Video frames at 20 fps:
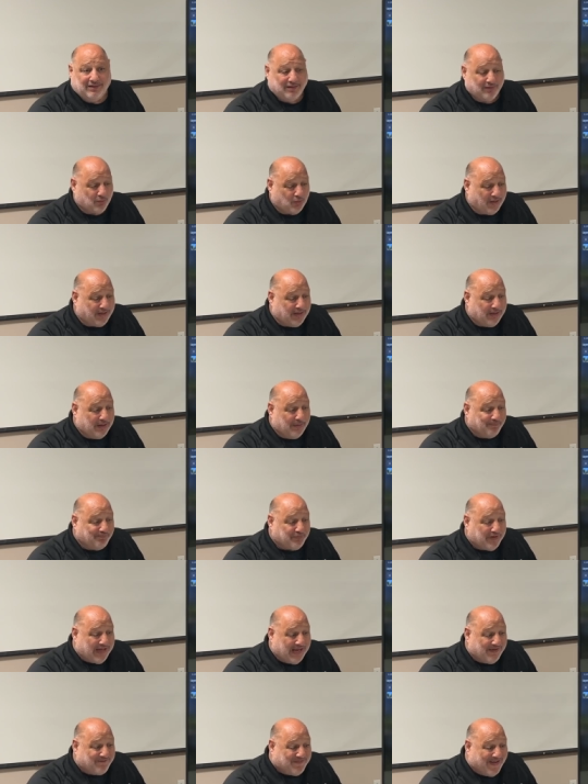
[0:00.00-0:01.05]
Right?
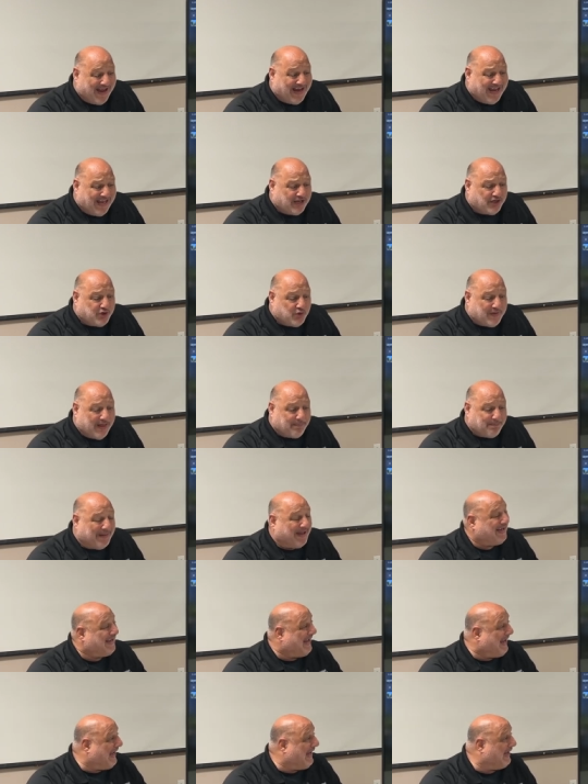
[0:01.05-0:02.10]
If I had to do that by
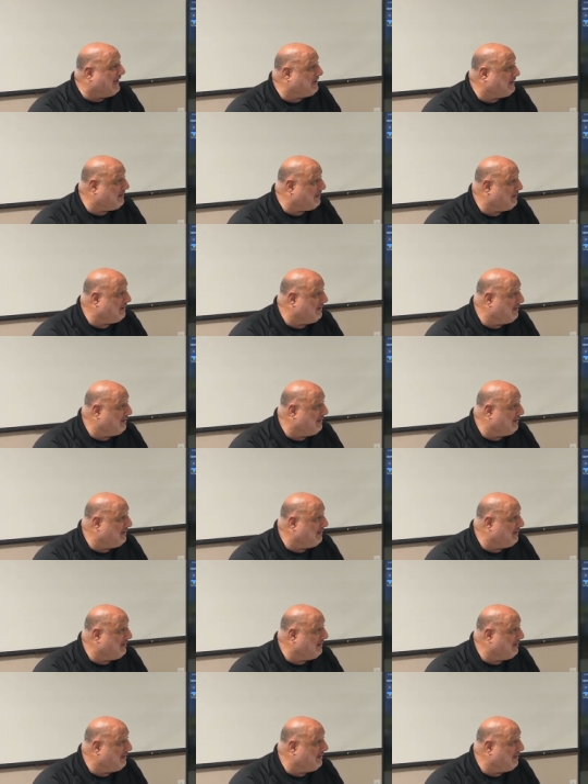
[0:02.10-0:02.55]
hand,